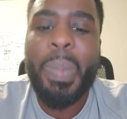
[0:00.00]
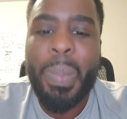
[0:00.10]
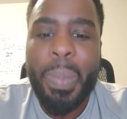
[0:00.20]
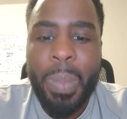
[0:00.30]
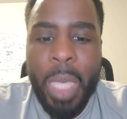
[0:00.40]

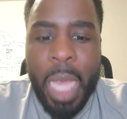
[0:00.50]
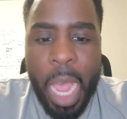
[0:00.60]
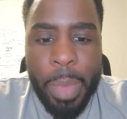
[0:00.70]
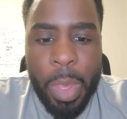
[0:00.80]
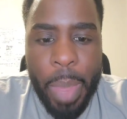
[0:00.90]
I'm in the Bay
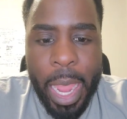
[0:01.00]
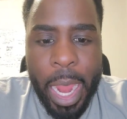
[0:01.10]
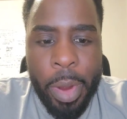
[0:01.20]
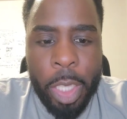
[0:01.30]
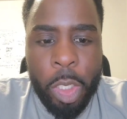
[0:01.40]
Area. So many
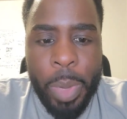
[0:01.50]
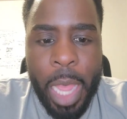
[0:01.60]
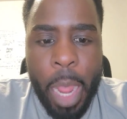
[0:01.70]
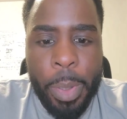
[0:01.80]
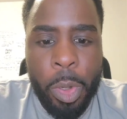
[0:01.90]

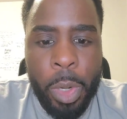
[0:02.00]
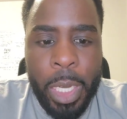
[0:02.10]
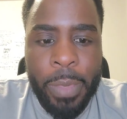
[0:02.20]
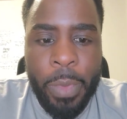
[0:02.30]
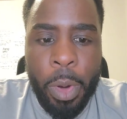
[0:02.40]
opportunities for
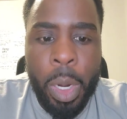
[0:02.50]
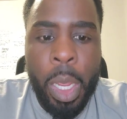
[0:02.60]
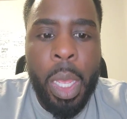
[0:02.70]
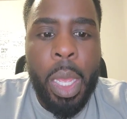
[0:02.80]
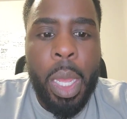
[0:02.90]

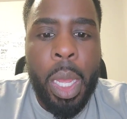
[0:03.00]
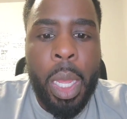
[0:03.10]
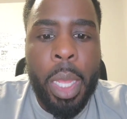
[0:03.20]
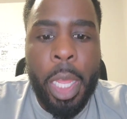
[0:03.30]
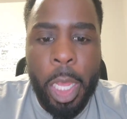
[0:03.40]

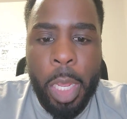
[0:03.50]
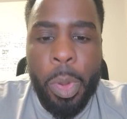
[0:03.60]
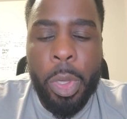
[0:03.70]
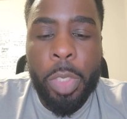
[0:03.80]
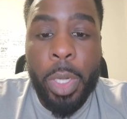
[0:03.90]
clickable
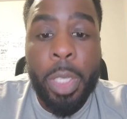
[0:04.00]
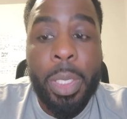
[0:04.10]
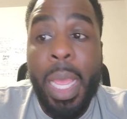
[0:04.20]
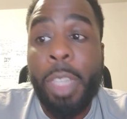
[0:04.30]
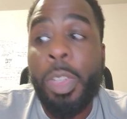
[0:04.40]
instructors. And trust
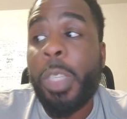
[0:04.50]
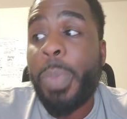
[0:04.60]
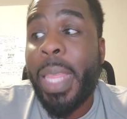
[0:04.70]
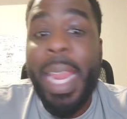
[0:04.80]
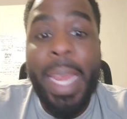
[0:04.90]
me, they need
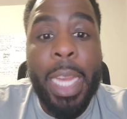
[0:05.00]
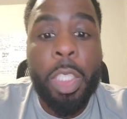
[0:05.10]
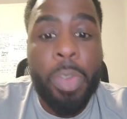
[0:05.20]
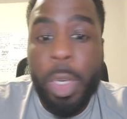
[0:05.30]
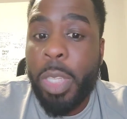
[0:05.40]
instructors
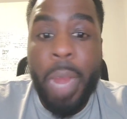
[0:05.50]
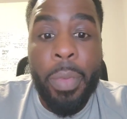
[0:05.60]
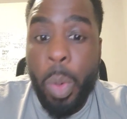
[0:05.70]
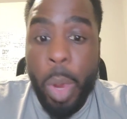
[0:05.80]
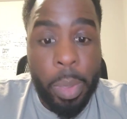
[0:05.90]
everywhere.
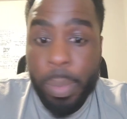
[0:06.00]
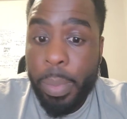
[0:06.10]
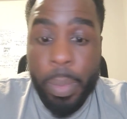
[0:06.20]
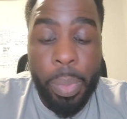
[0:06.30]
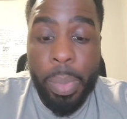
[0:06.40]

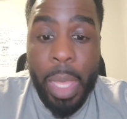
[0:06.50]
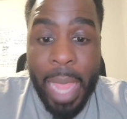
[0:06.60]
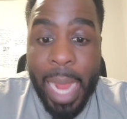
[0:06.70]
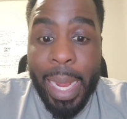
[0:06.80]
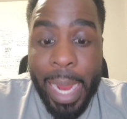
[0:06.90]
They need
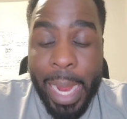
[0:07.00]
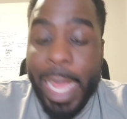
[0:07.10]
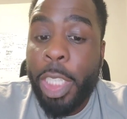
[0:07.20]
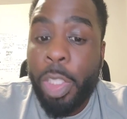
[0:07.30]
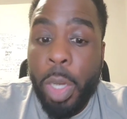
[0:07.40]
instructors
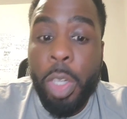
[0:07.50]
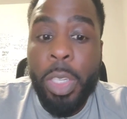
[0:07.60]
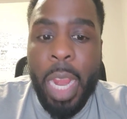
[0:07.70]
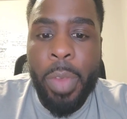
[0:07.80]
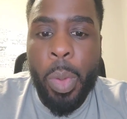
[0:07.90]
everywhere.
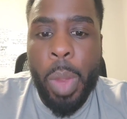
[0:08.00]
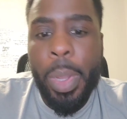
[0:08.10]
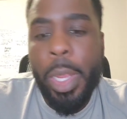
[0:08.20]
But, you know,